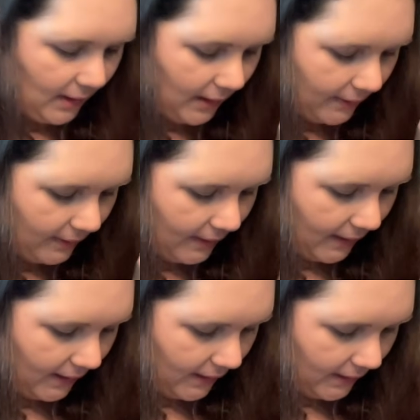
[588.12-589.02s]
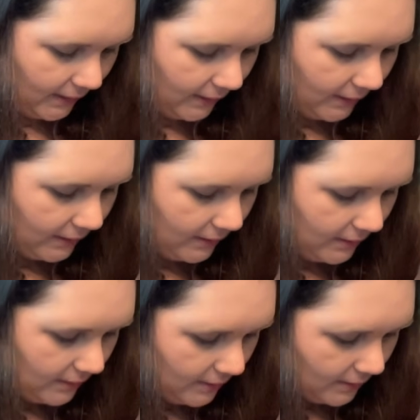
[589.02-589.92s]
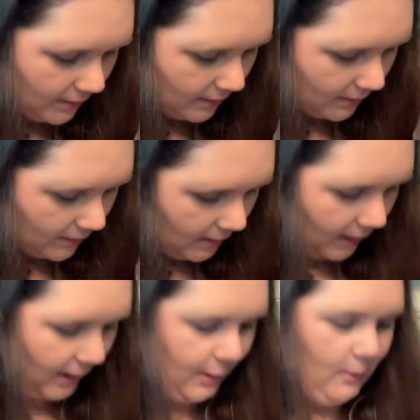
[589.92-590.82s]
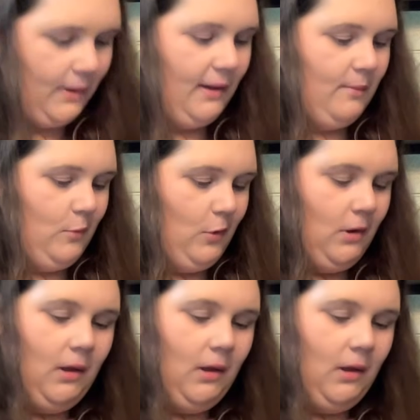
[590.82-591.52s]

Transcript: And then we have more.